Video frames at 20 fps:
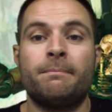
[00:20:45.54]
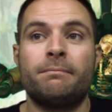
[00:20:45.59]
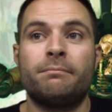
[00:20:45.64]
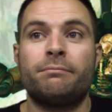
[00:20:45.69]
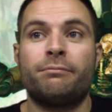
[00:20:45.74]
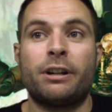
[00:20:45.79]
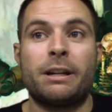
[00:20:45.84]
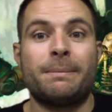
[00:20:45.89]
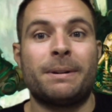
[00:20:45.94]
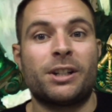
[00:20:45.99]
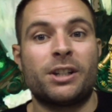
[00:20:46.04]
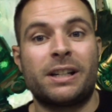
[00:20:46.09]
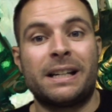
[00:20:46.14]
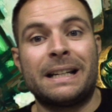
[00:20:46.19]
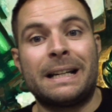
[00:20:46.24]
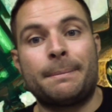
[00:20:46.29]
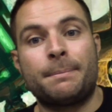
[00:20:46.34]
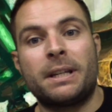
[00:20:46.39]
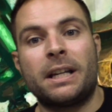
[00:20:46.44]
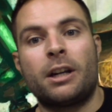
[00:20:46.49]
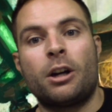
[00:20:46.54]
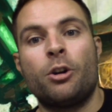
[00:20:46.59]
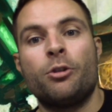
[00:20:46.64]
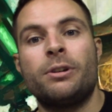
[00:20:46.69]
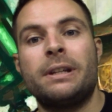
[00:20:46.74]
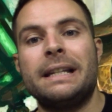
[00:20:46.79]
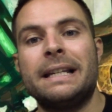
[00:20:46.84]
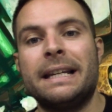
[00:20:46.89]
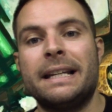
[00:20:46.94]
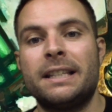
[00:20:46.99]
pretty much a Canaptech
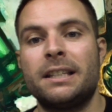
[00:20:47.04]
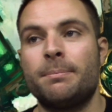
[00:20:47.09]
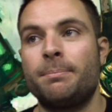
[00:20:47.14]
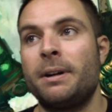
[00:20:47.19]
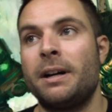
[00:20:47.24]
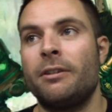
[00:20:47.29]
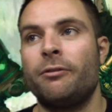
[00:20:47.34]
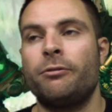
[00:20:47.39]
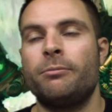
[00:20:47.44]
only list, apart